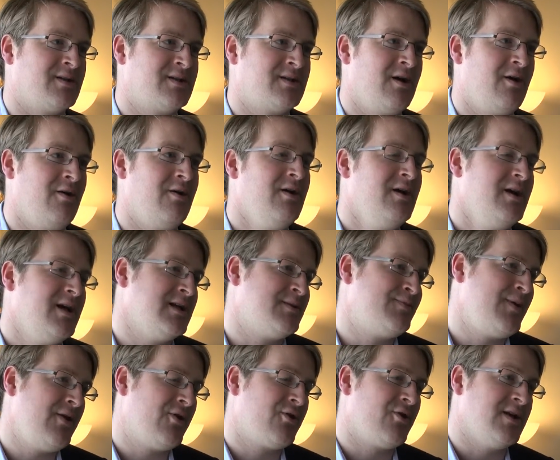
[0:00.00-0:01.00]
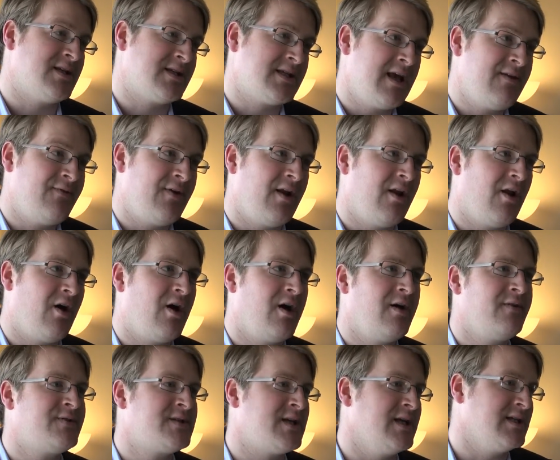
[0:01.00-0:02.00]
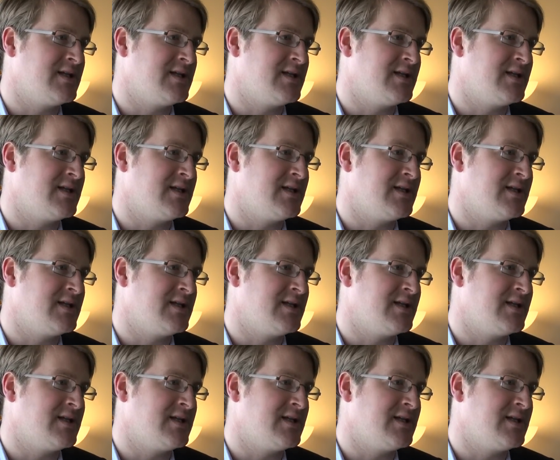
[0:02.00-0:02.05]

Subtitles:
So it's been through saving lives,